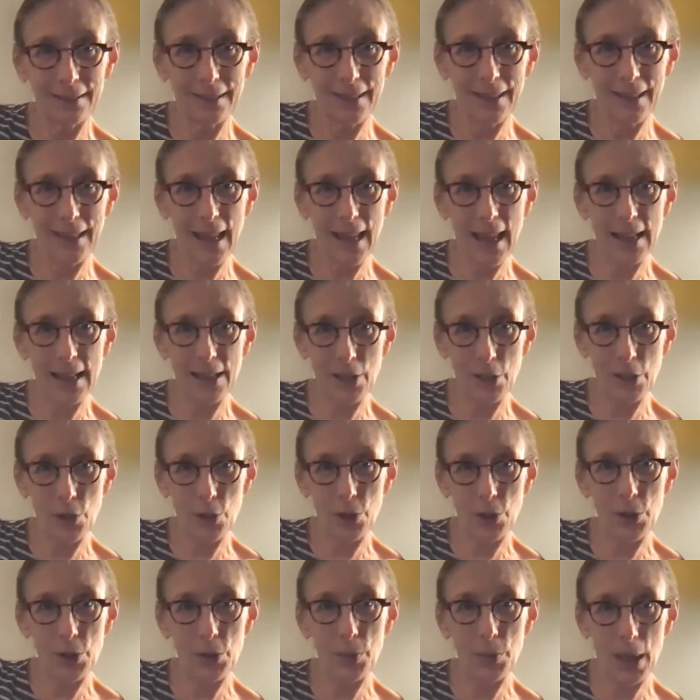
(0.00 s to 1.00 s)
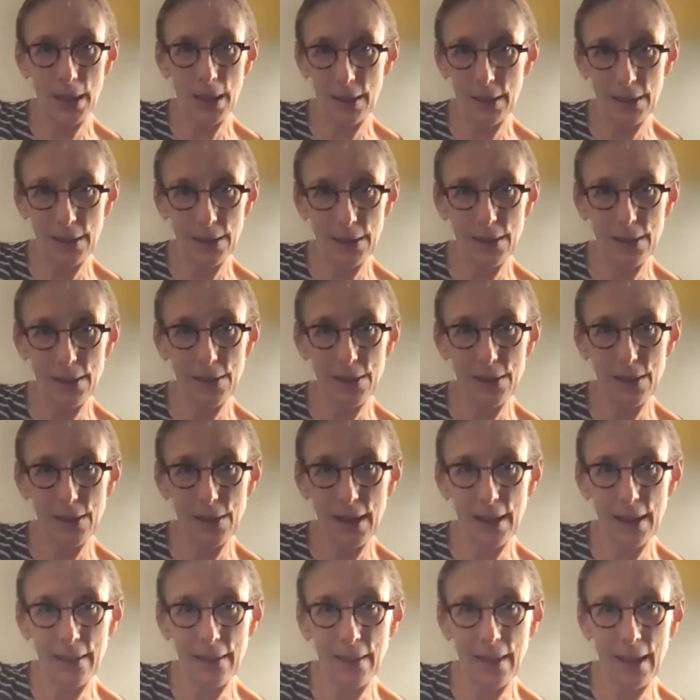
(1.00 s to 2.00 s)
that interdependence
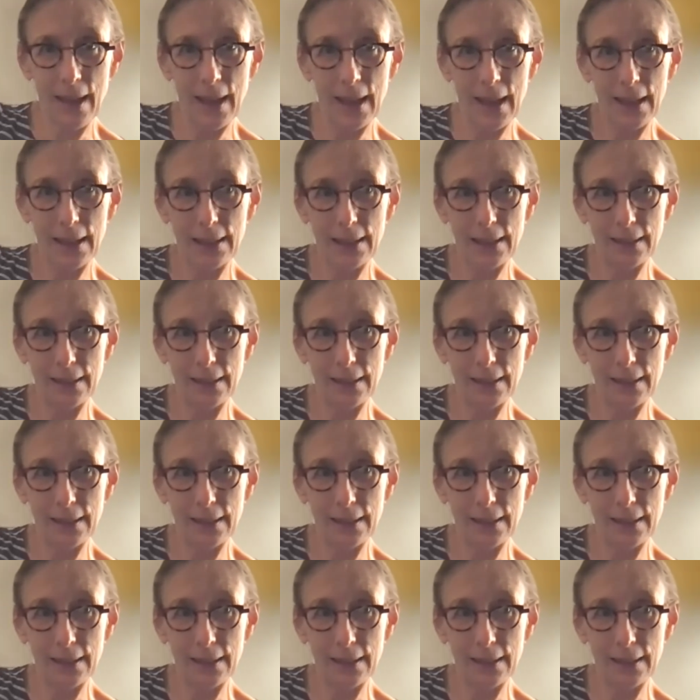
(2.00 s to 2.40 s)
and that